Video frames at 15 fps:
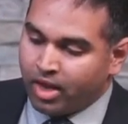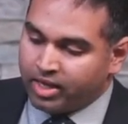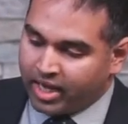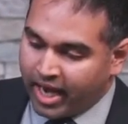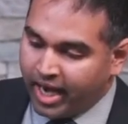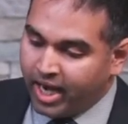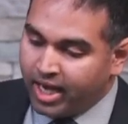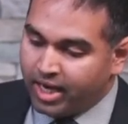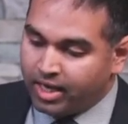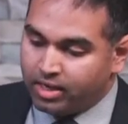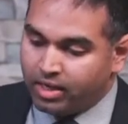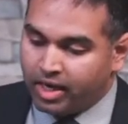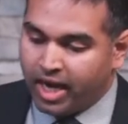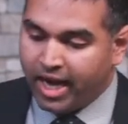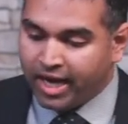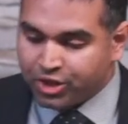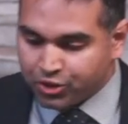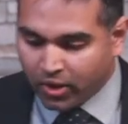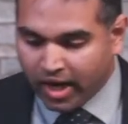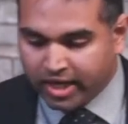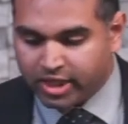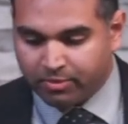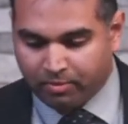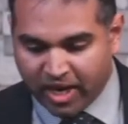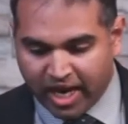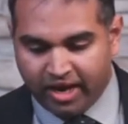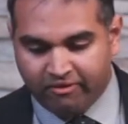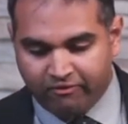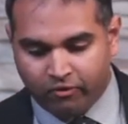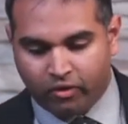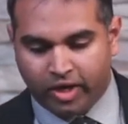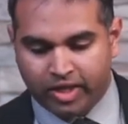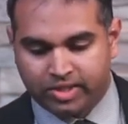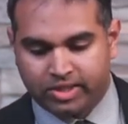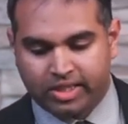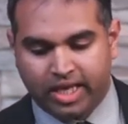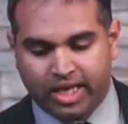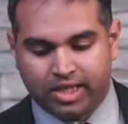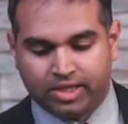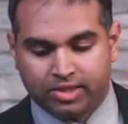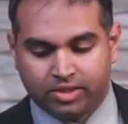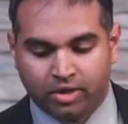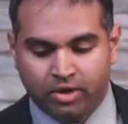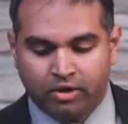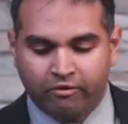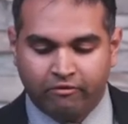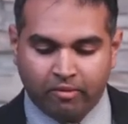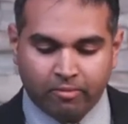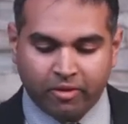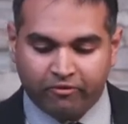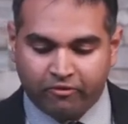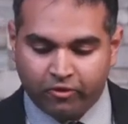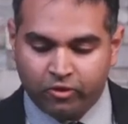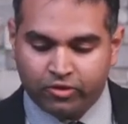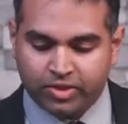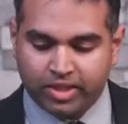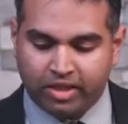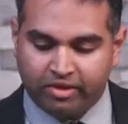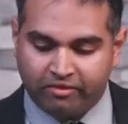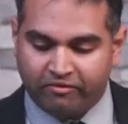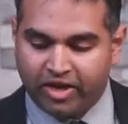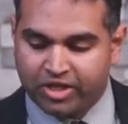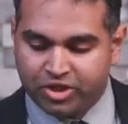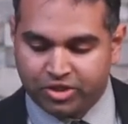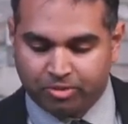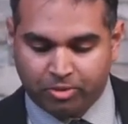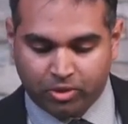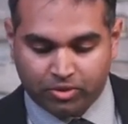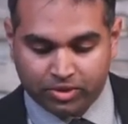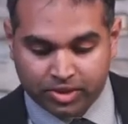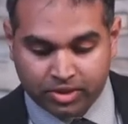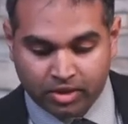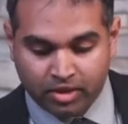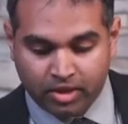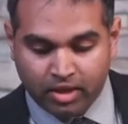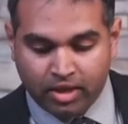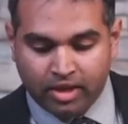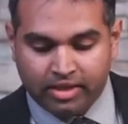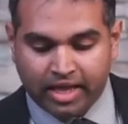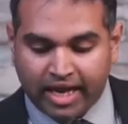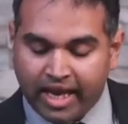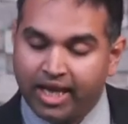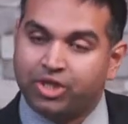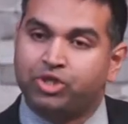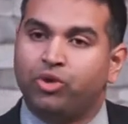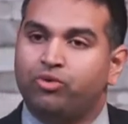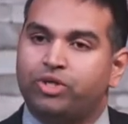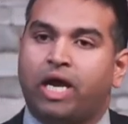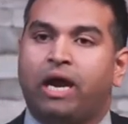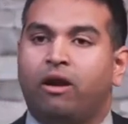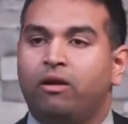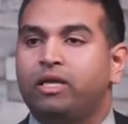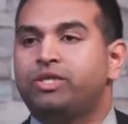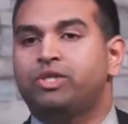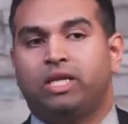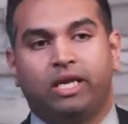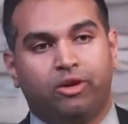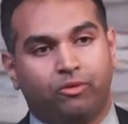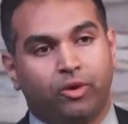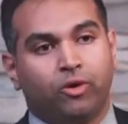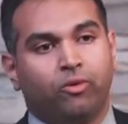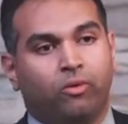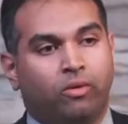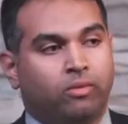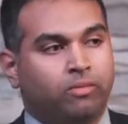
Cain, he tried to pay for his sins from the fruits and the vegetables that he so tirelessly grew.